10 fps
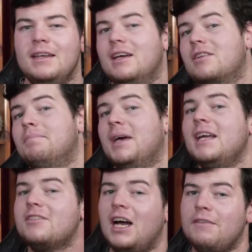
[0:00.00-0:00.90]
Now
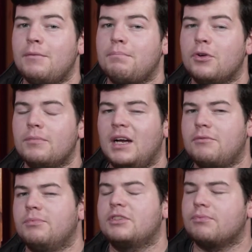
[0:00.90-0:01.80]
compared to other boom
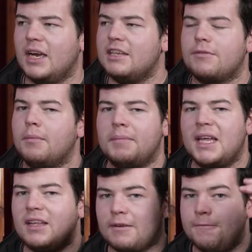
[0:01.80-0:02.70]
arms which range from
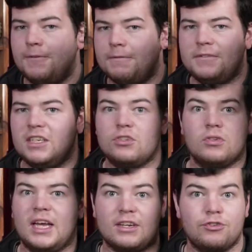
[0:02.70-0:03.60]
about like 50 to
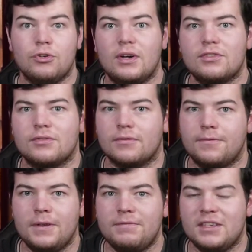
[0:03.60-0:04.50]
like
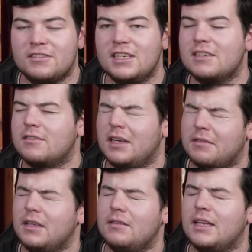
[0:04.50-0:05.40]
256, like
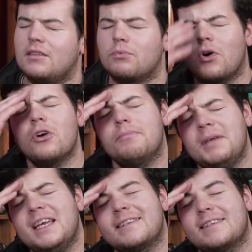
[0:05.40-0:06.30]
think like the Rode
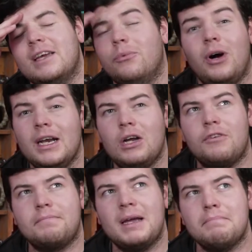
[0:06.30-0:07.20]
PSA 1
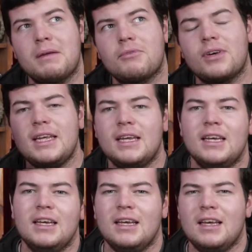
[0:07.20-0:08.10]
off by memory,
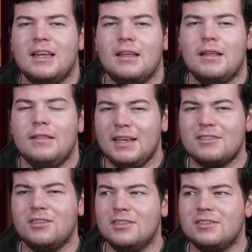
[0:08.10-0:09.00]

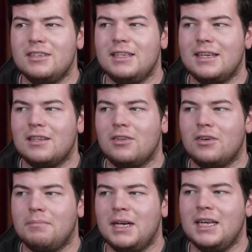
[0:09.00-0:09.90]
that's honestly like a
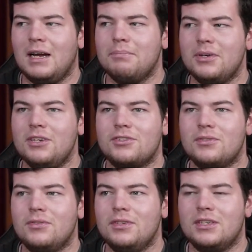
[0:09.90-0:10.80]
lot of money. I'm pretty
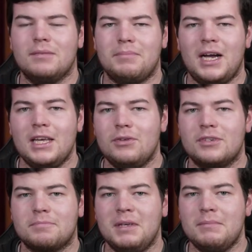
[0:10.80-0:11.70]
sure you can buy
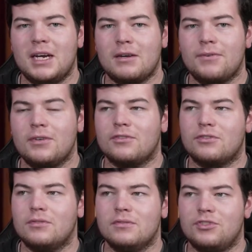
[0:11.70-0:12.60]
USB microphones
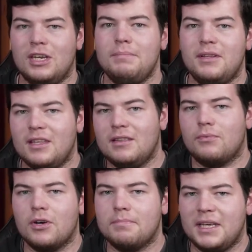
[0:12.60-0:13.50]
cheaper than the
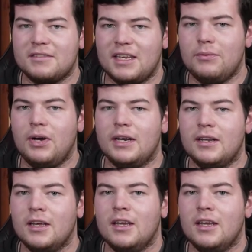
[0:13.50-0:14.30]
Rode PSA 1.